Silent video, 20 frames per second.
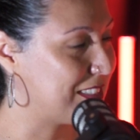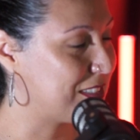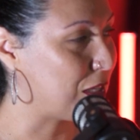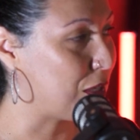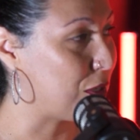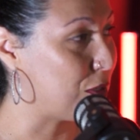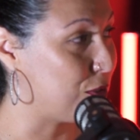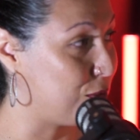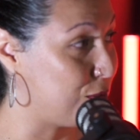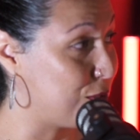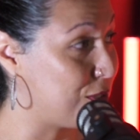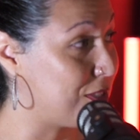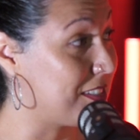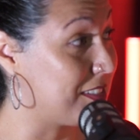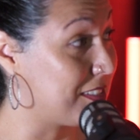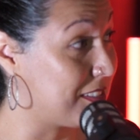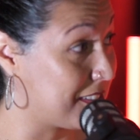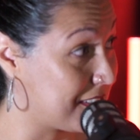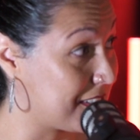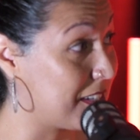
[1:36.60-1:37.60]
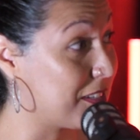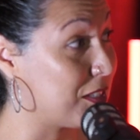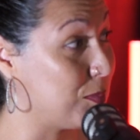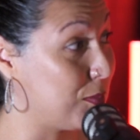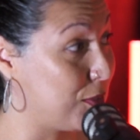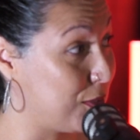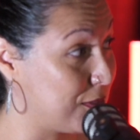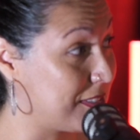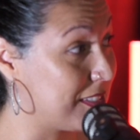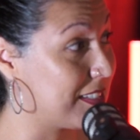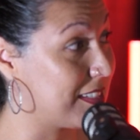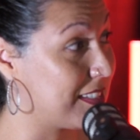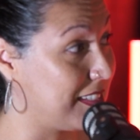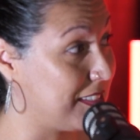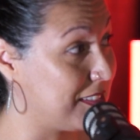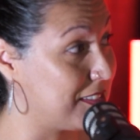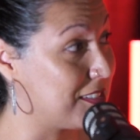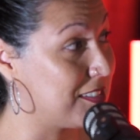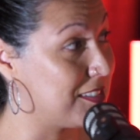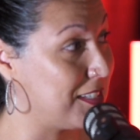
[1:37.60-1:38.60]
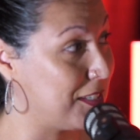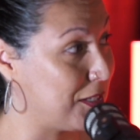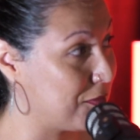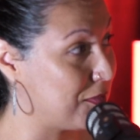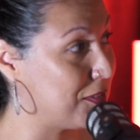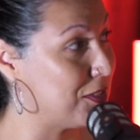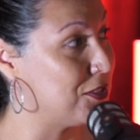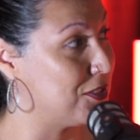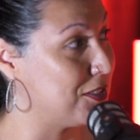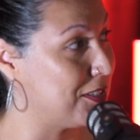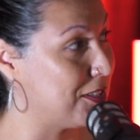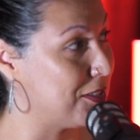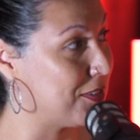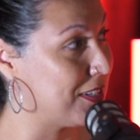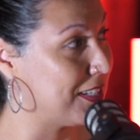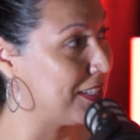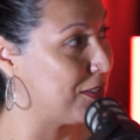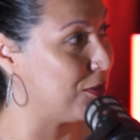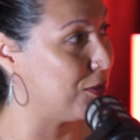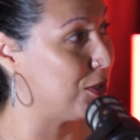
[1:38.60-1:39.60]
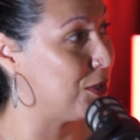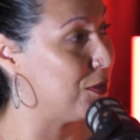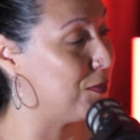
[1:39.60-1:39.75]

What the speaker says: So you did study music instead of engineering, or